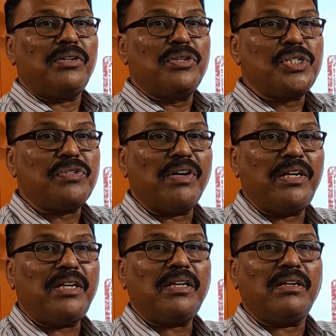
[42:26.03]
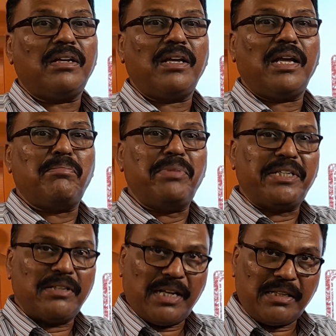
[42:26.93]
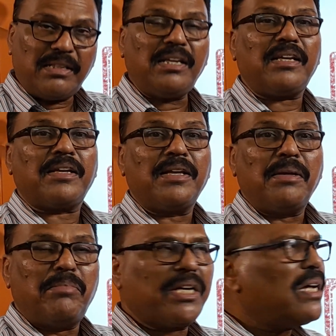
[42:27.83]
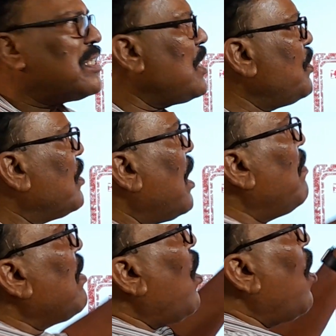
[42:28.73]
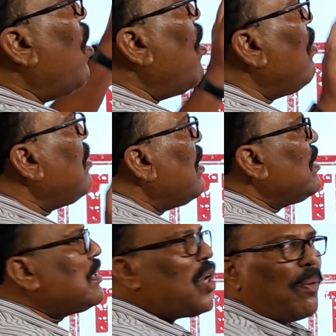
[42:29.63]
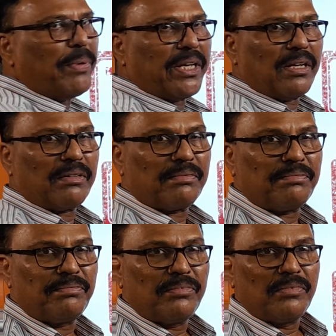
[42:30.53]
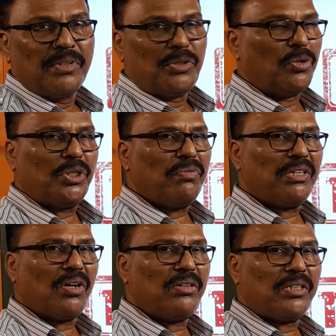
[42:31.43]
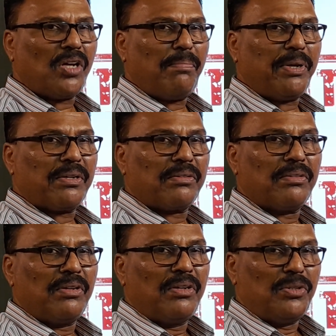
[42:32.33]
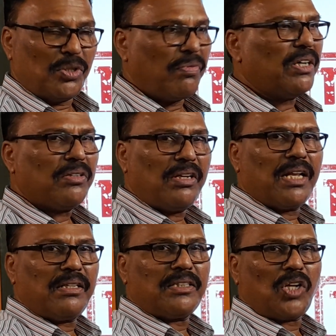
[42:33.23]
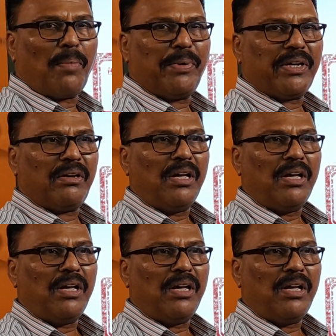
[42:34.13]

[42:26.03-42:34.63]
usually a bit lengthy, because I should cover all the topic. Don't you want all the topic? Do you want to learn the topic